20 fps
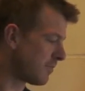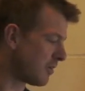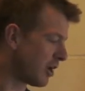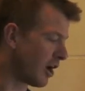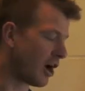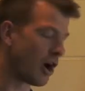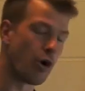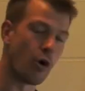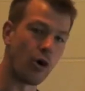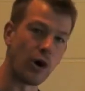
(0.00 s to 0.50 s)

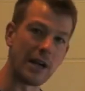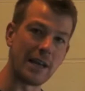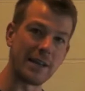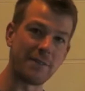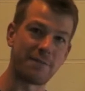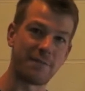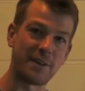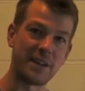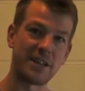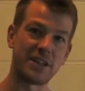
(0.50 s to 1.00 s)
like
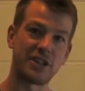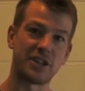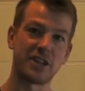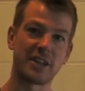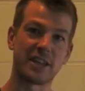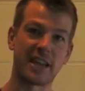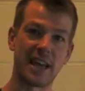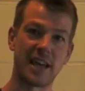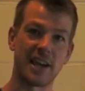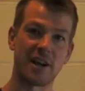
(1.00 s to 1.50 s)
oily fish
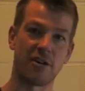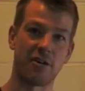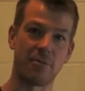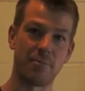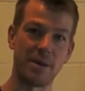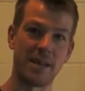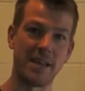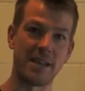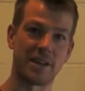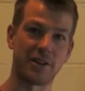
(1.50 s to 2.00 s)
and getting our
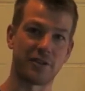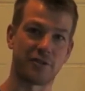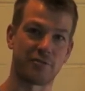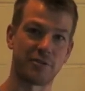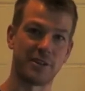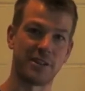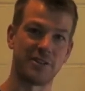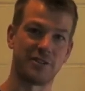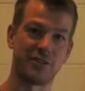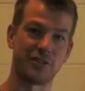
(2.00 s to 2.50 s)

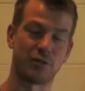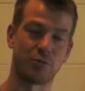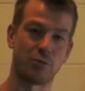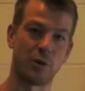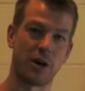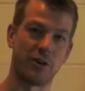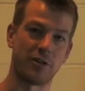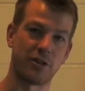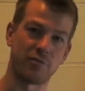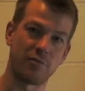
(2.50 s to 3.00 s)
omega-3s as well.